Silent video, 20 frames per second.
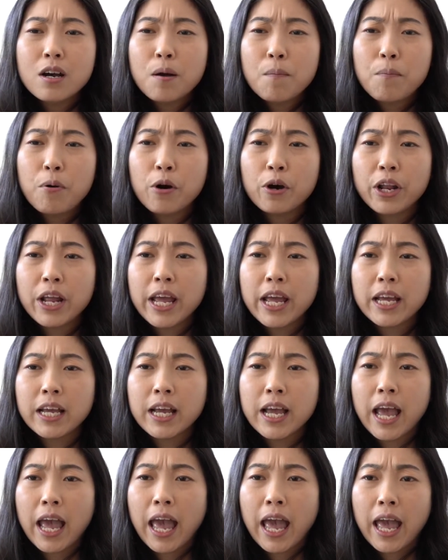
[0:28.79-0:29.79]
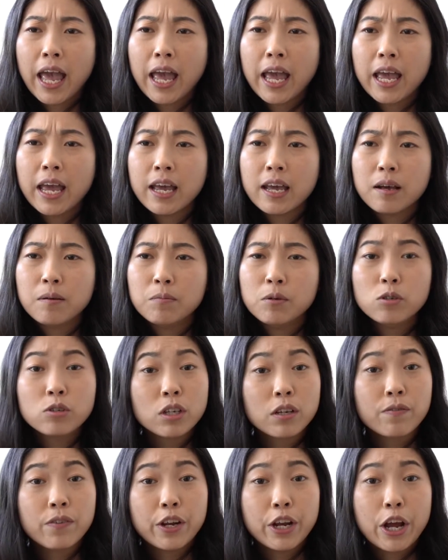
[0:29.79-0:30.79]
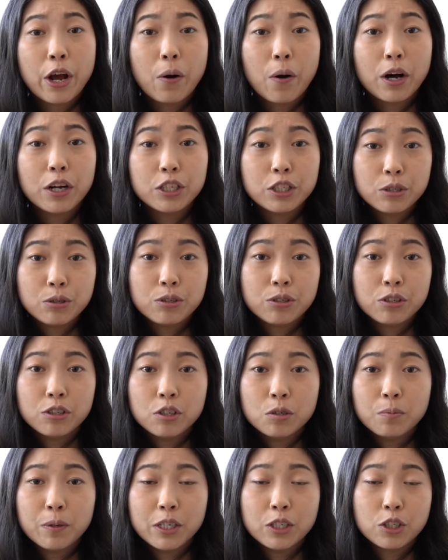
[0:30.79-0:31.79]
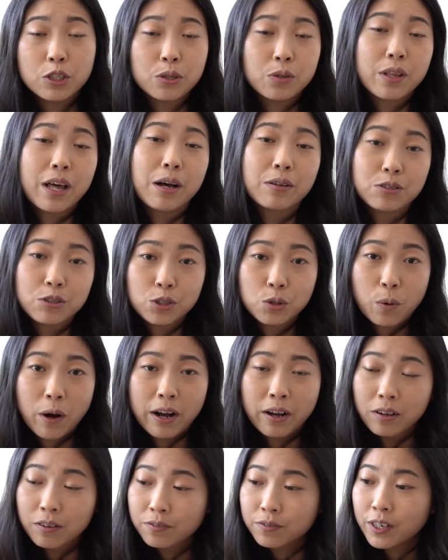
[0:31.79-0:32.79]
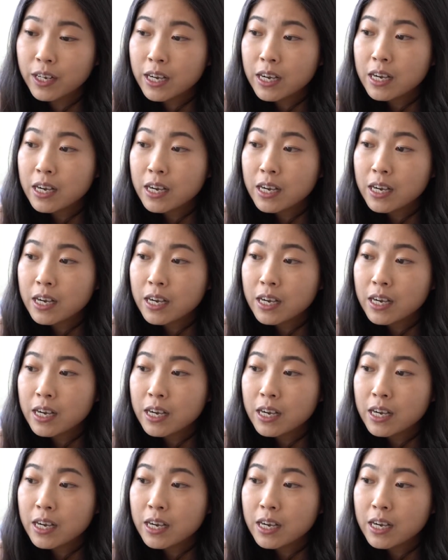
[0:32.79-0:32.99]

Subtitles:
putting a music video on YouTube in 2012.